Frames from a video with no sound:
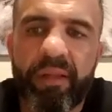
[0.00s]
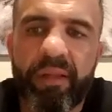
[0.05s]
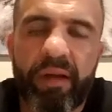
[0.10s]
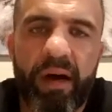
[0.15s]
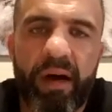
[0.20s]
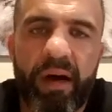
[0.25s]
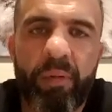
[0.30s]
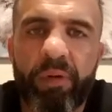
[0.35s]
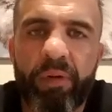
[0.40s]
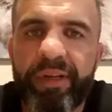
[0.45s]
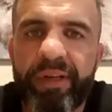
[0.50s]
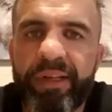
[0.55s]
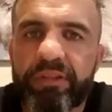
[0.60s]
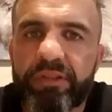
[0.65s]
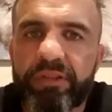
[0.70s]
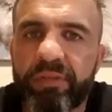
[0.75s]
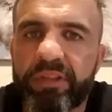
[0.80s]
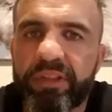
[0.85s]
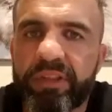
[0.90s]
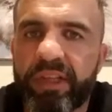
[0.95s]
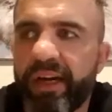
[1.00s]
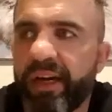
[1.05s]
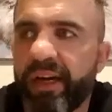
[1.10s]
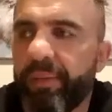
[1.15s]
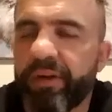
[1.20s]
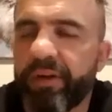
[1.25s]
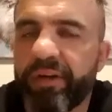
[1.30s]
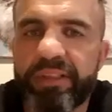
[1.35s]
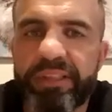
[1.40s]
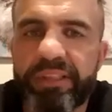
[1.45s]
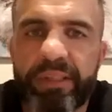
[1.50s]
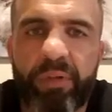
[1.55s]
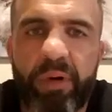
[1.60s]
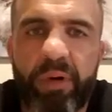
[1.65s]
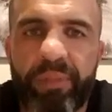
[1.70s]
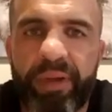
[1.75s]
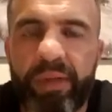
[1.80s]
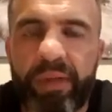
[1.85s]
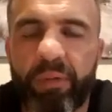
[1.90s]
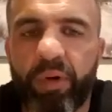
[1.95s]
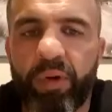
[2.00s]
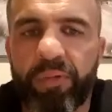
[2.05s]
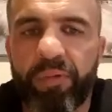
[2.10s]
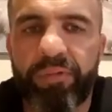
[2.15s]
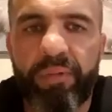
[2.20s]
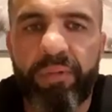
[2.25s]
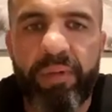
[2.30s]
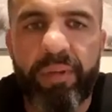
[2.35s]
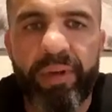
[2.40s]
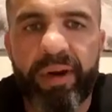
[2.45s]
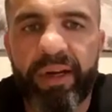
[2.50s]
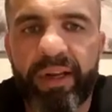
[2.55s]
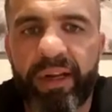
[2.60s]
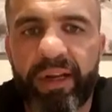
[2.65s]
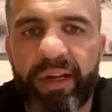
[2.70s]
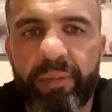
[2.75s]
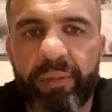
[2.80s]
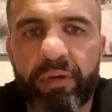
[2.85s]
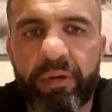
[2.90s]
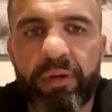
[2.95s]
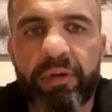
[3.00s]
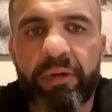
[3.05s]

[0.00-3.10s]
I won't need to retire because there won't be anyone offering me money anymore.